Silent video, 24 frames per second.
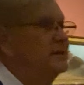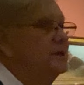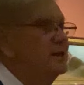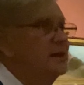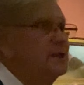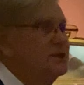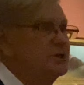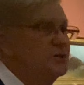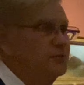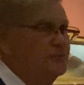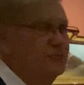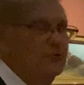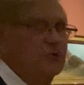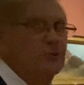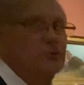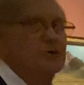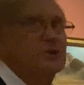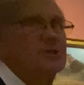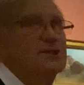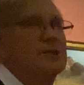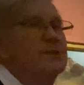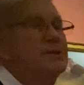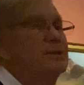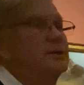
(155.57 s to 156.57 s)
and
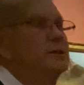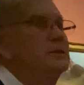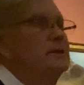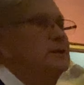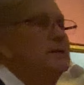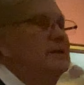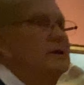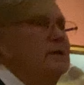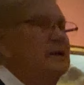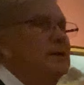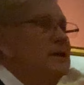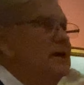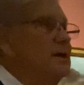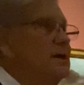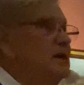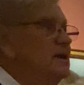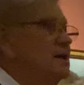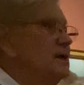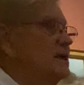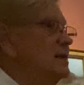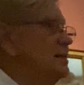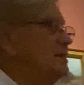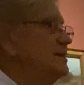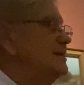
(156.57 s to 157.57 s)
diverse
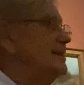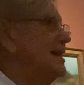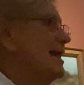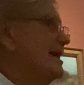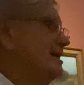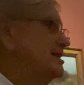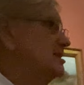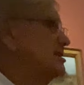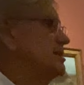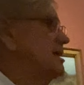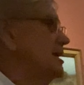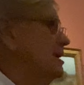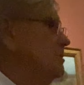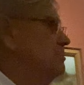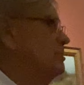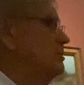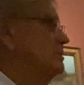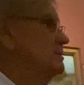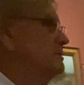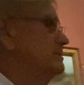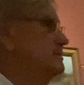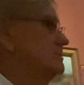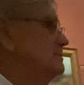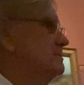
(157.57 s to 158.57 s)
landscape.
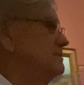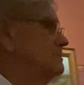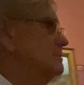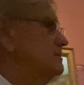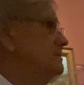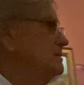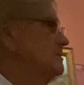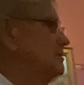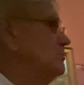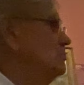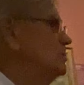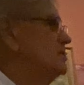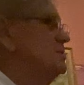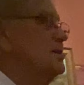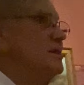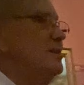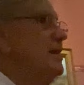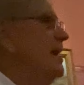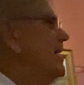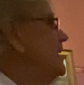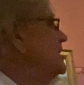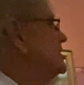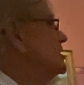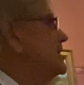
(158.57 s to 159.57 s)
Of course, the
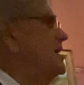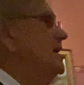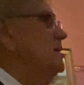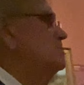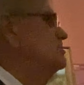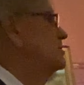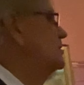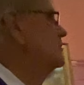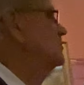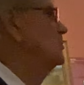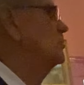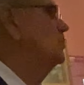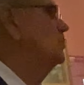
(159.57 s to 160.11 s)
landscapes of the